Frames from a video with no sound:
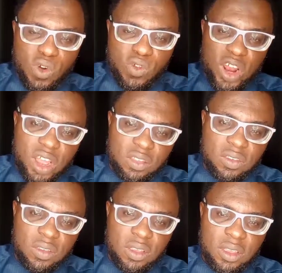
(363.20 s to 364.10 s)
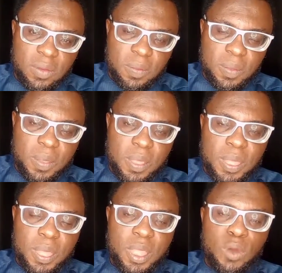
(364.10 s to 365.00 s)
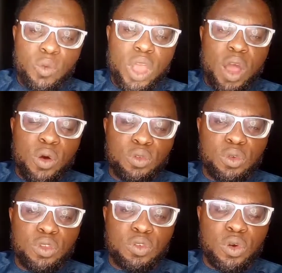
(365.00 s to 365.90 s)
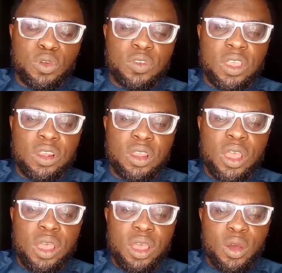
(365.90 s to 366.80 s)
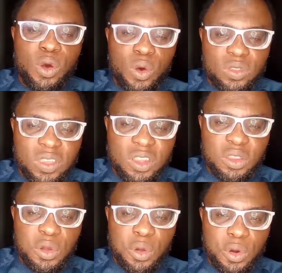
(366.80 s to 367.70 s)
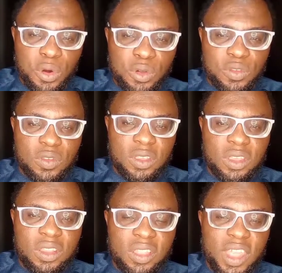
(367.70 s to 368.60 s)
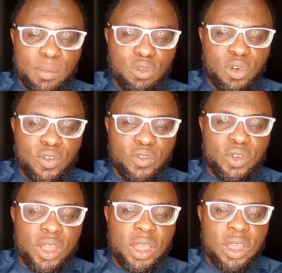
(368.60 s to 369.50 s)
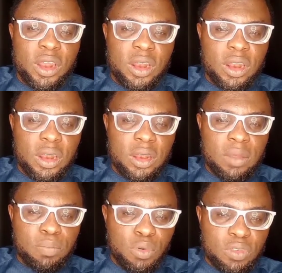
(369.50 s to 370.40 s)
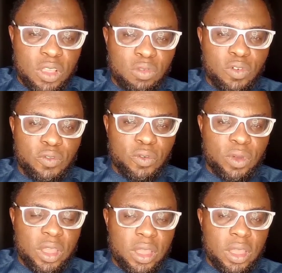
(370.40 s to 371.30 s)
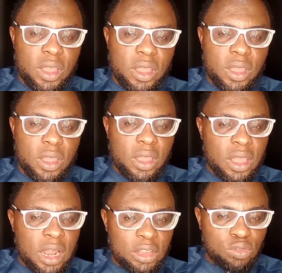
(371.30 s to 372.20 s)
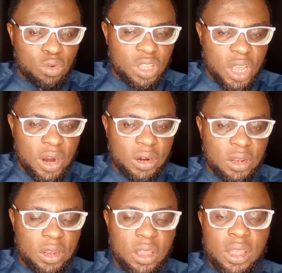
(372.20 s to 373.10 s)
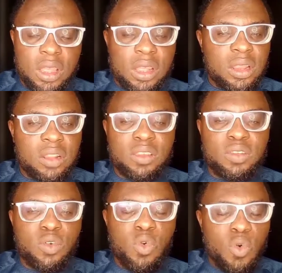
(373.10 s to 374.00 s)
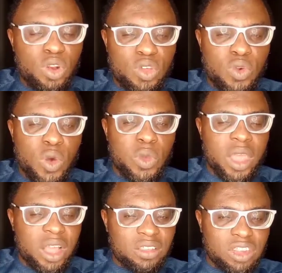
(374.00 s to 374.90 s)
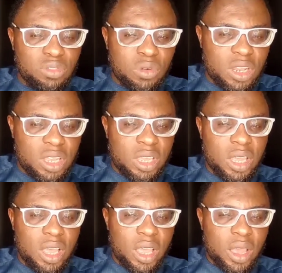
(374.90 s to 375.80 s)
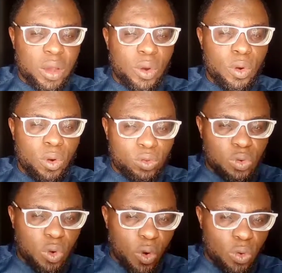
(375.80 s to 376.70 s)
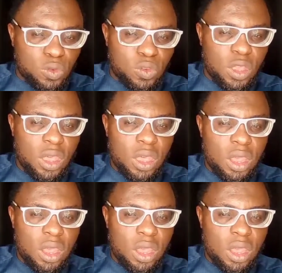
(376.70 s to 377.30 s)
of governance, we are also discussing cutting costs in terms of the process of electioneering. That is the only way we can genuinely cut costs